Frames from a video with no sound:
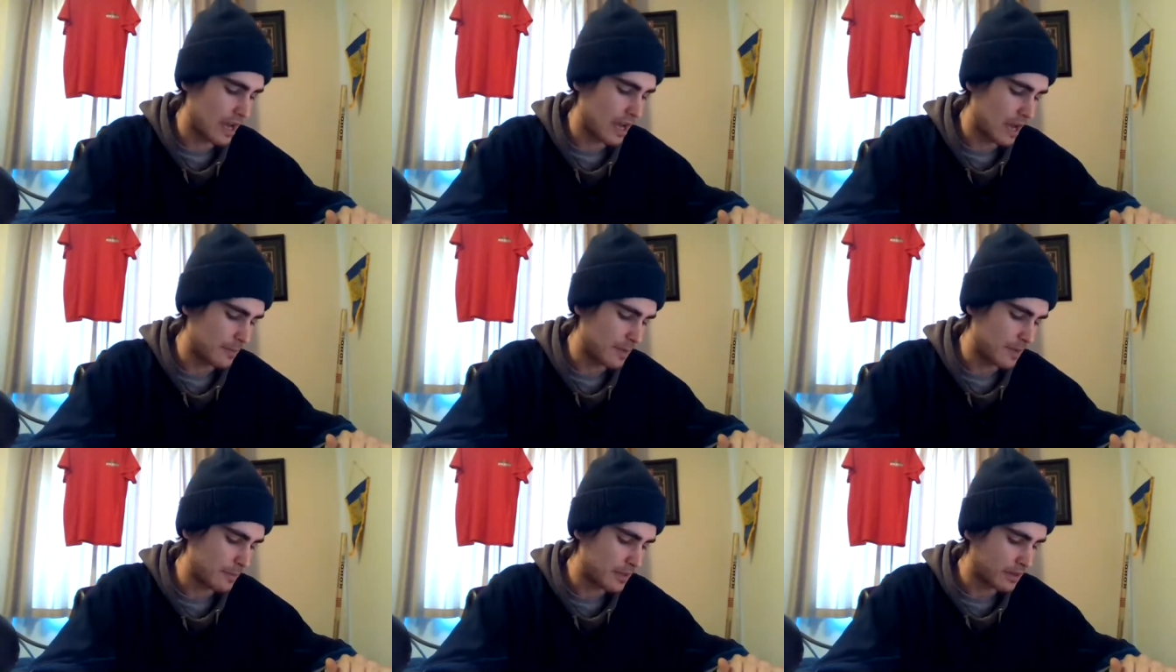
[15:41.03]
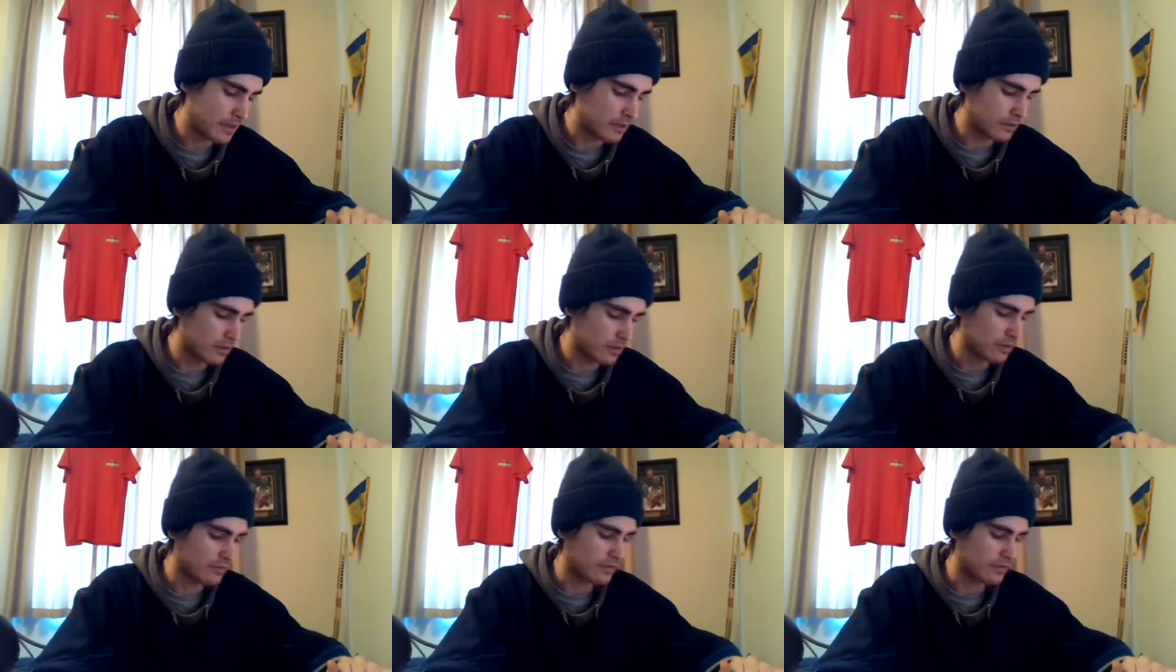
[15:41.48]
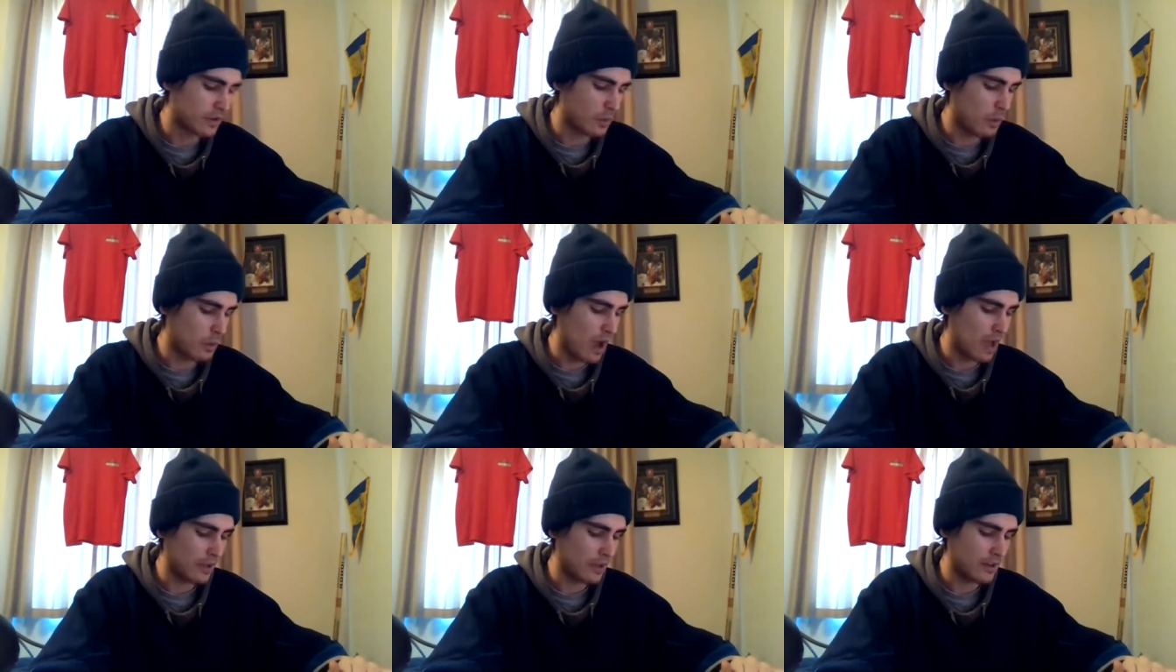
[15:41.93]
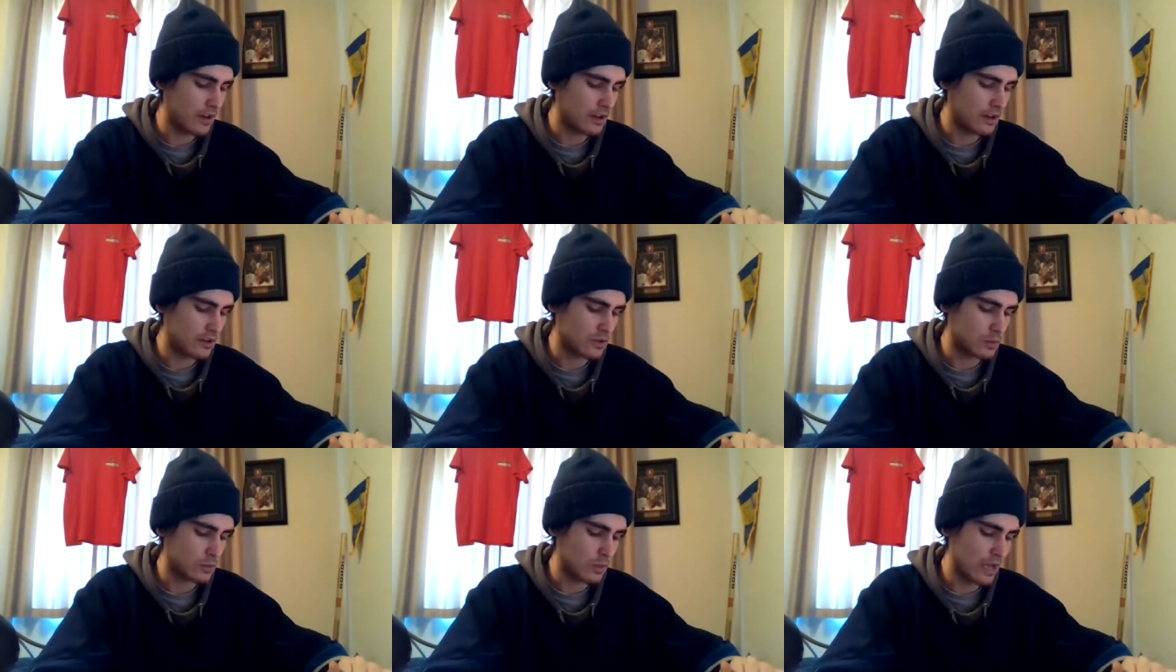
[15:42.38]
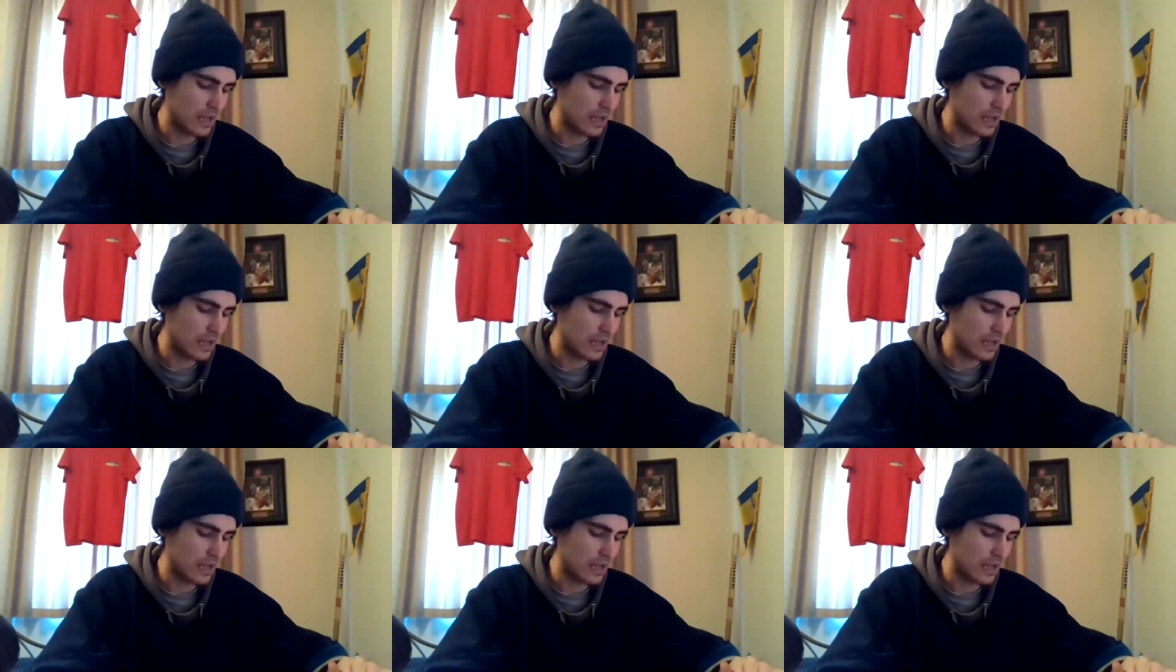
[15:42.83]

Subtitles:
They've been on the road for a while here as well.